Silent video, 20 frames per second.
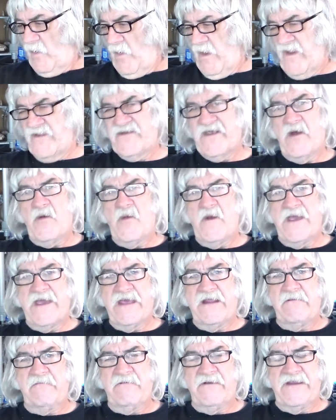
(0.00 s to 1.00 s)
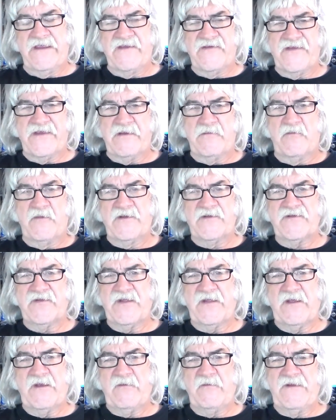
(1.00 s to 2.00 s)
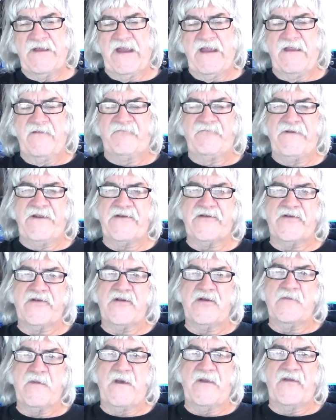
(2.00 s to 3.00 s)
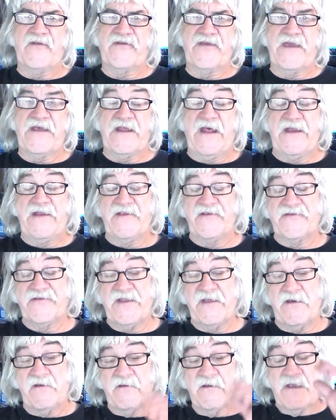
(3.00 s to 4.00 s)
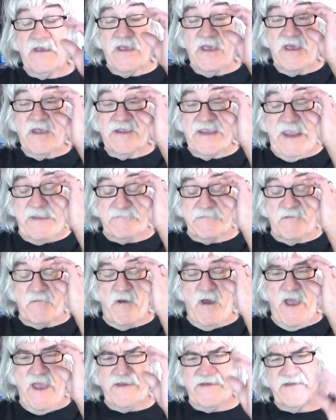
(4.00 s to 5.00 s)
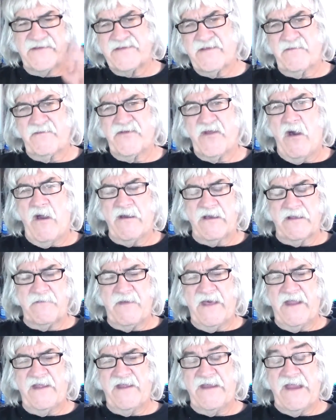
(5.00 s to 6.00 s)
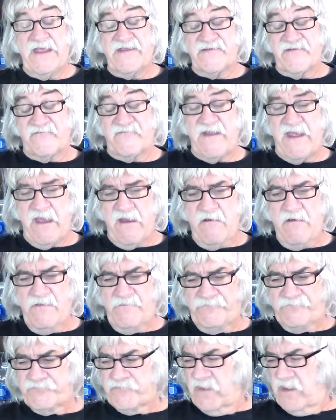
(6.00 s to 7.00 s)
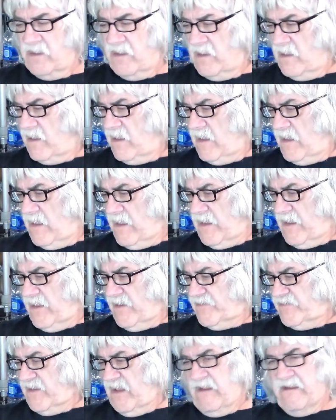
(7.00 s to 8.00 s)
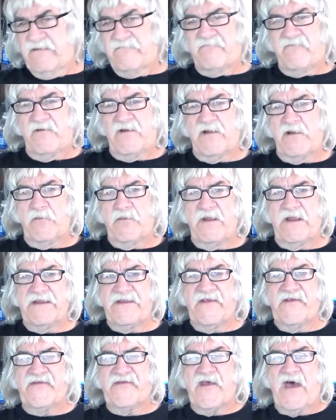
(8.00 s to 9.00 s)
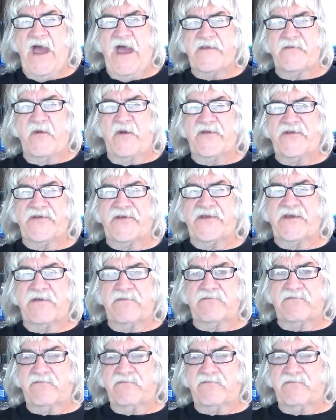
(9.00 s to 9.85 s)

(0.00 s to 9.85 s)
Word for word: wings that way, get it real easy. And what's the, another feature too about this kit, I just now came to mind as I'm talking about it as of now, is that for an airplane this size, which